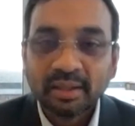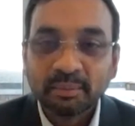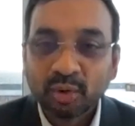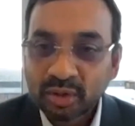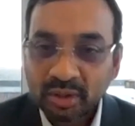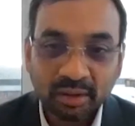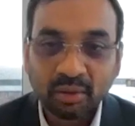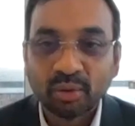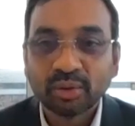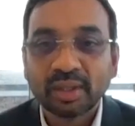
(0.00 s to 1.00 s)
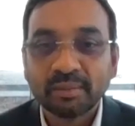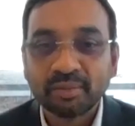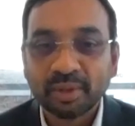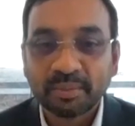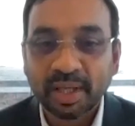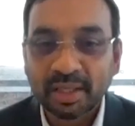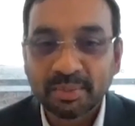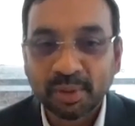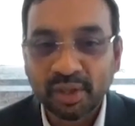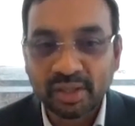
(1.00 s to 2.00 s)
most of the growth comes from
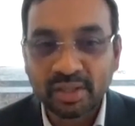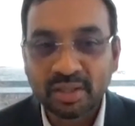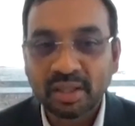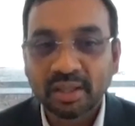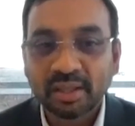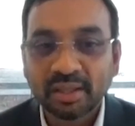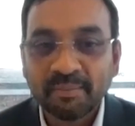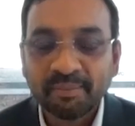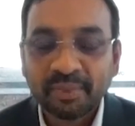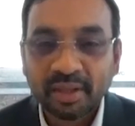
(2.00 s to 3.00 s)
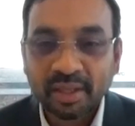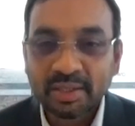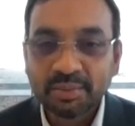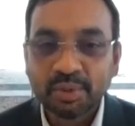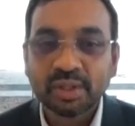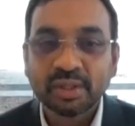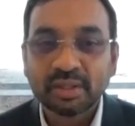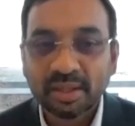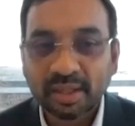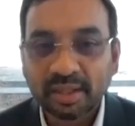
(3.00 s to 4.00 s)
transportation sector. Transportation
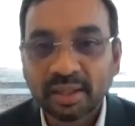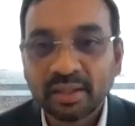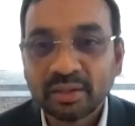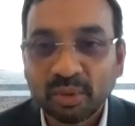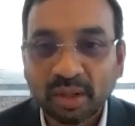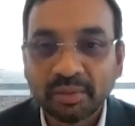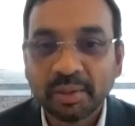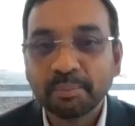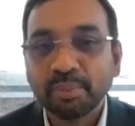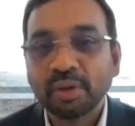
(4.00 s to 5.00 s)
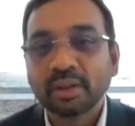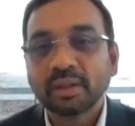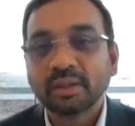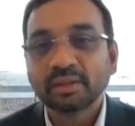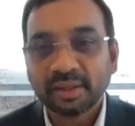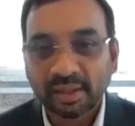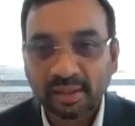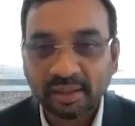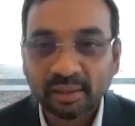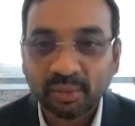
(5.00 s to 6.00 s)
sector is one of the important
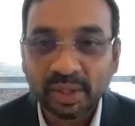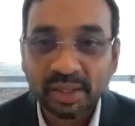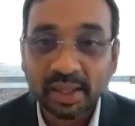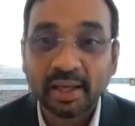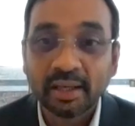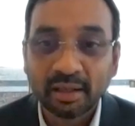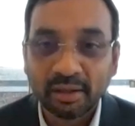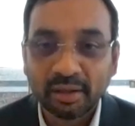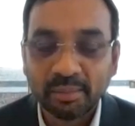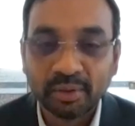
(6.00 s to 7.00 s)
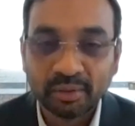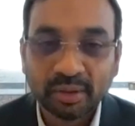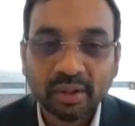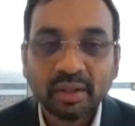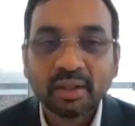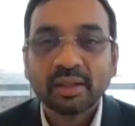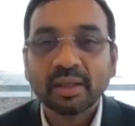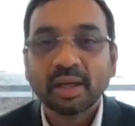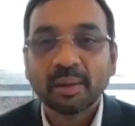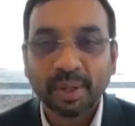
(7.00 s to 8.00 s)
sector which can contribute.
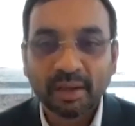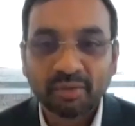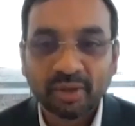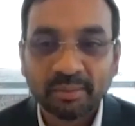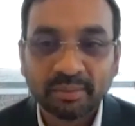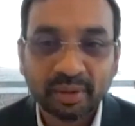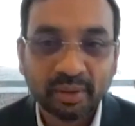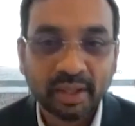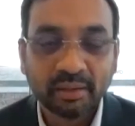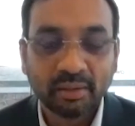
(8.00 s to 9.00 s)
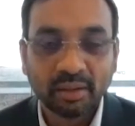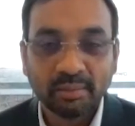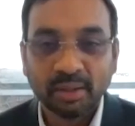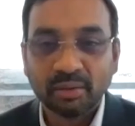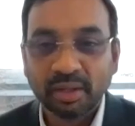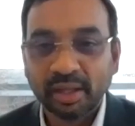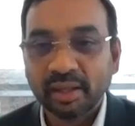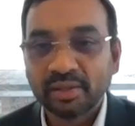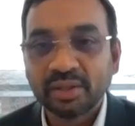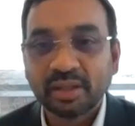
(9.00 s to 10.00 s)
Apart from, you can talk about
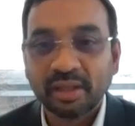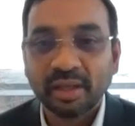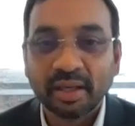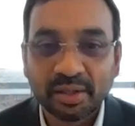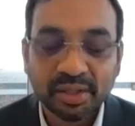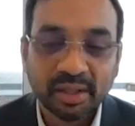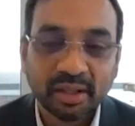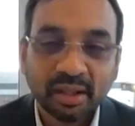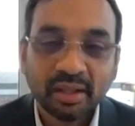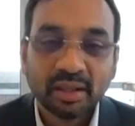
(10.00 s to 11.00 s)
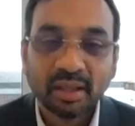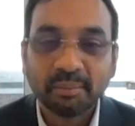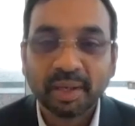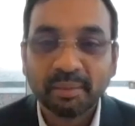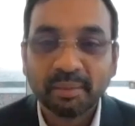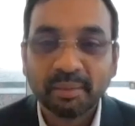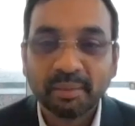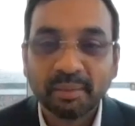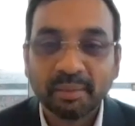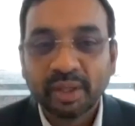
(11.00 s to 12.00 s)
industry, energy, and many more
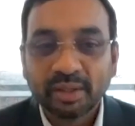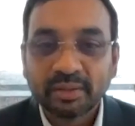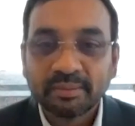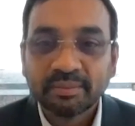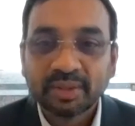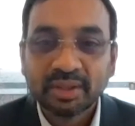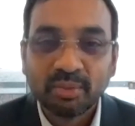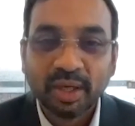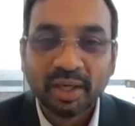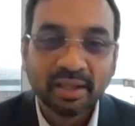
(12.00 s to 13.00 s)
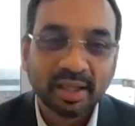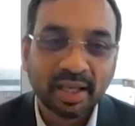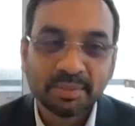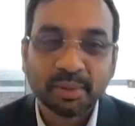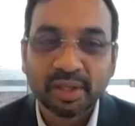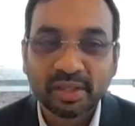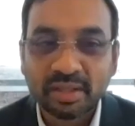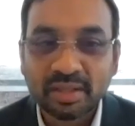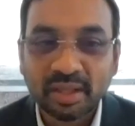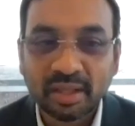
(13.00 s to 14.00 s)
what it is. Since we are in the
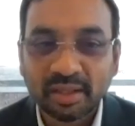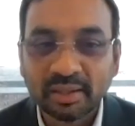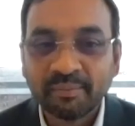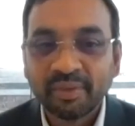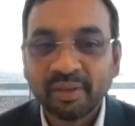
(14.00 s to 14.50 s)
transportation sector,